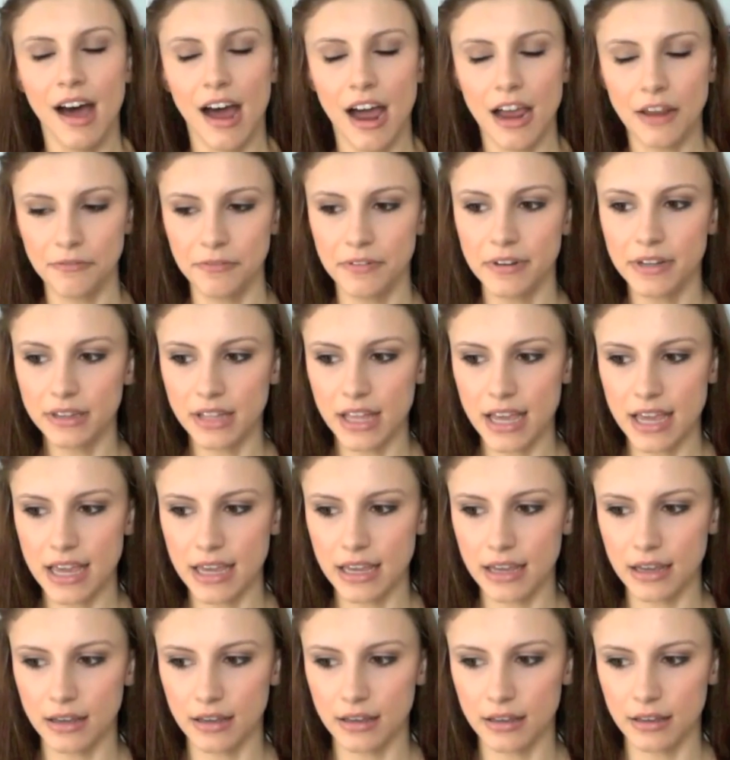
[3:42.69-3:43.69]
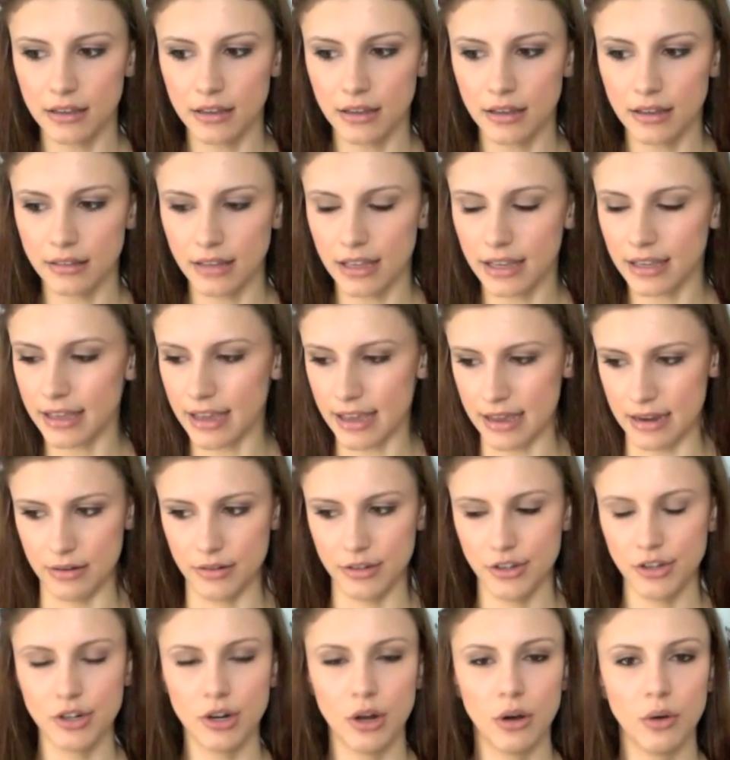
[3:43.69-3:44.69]
I feel like,
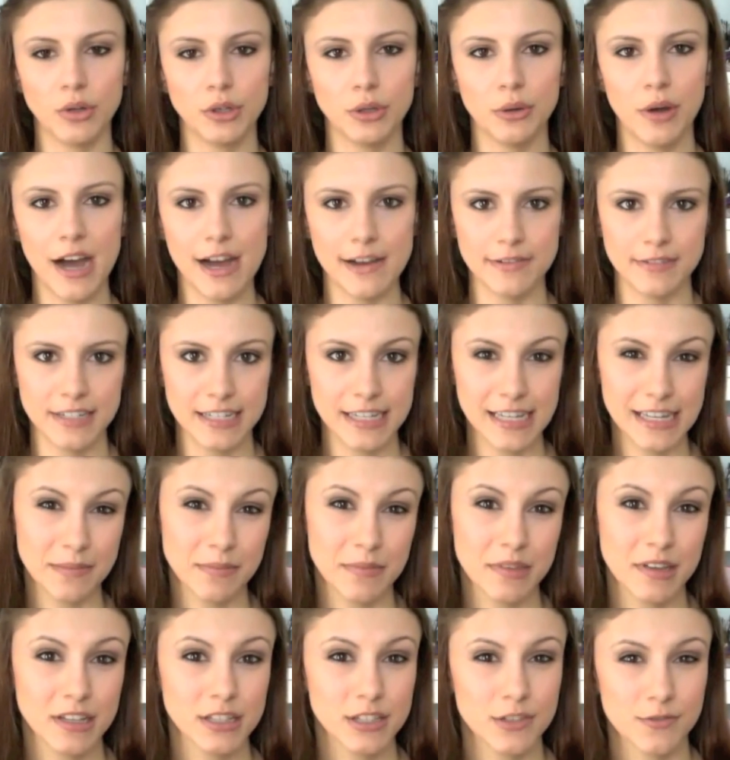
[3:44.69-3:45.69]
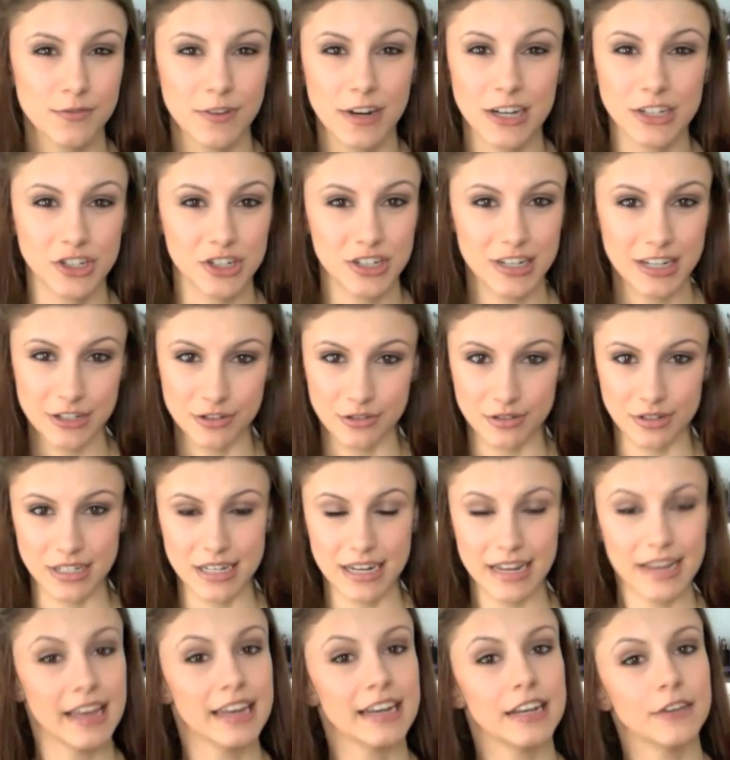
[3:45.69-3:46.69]
again, you know, you have to keep things fresh and interesting,